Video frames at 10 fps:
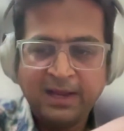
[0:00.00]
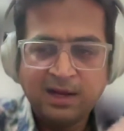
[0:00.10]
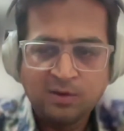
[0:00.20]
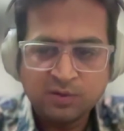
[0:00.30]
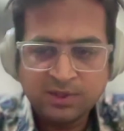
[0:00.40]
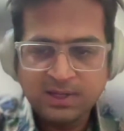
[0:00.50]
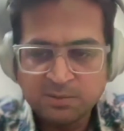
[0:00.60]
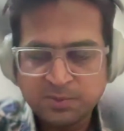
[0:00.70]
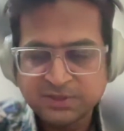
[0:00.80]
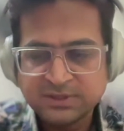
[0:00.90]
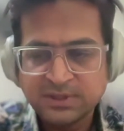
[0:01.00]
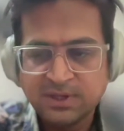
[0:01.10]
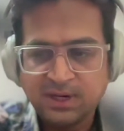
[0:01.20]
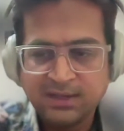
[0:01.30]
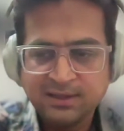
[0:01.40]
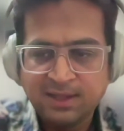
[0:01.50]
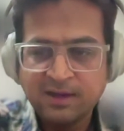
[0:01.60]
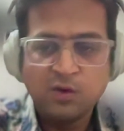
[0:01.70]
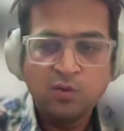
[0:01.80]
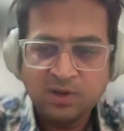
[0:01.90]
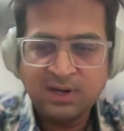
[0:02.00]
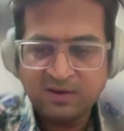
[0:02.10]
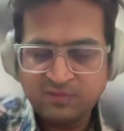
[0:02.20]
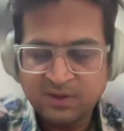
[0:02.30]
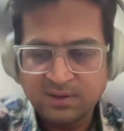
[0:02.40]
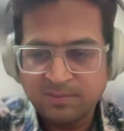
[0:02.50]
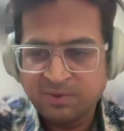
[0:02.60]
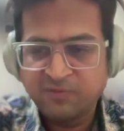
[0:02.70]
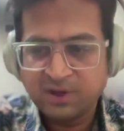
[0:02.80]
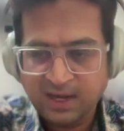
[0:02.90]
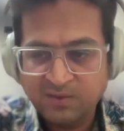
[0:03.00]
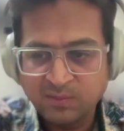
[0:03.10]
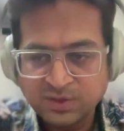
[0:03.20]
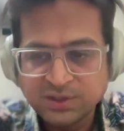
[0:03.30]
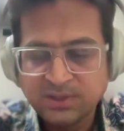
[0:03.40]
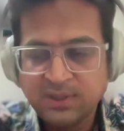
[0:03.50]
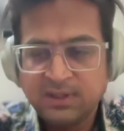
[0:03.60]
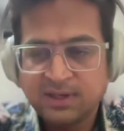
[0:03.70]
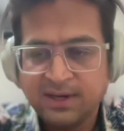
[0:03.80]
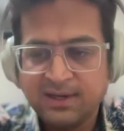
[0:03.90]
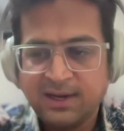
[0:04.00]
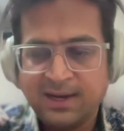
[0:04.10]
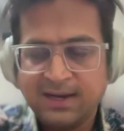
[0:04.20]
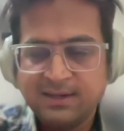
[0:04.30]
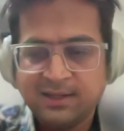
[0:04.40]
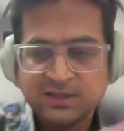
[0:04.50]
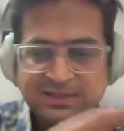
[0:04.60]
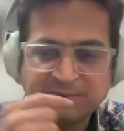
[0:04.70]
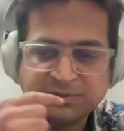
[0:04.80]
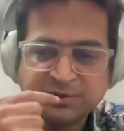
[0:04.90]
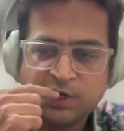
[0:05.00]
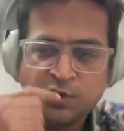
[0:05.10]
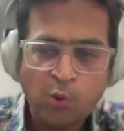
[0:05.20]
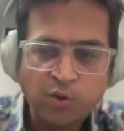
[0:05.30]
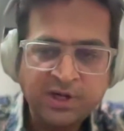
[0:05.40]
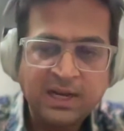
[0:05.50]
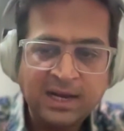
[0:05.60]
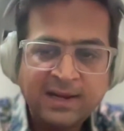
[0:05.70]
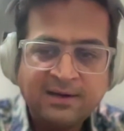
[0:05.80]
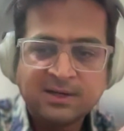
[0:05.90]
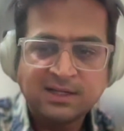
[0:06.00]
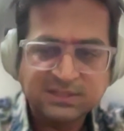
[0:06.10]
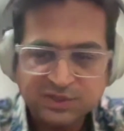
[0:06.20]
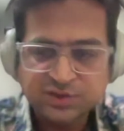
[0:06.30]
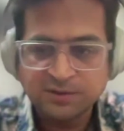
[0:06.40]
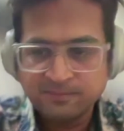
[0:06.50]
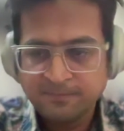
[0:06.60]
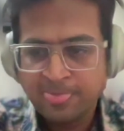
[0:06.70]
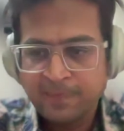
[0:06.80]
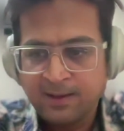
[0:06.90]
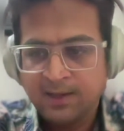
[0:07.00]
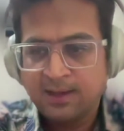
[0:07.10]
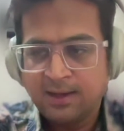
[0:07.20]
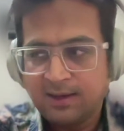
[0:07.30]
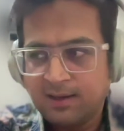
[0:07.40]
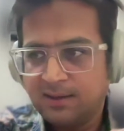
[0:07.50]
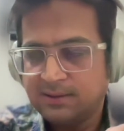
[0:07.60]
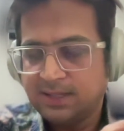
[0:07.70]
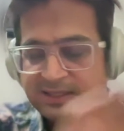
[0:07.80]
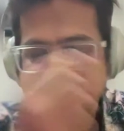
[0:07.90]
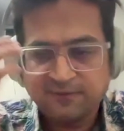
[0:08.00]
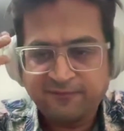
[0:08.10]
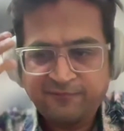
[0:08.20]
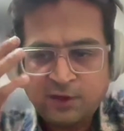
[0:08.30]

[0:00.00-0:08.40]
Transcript: playing out to the other person in their local language, preferred language, right? And there is absolutely no delay in translation. It's a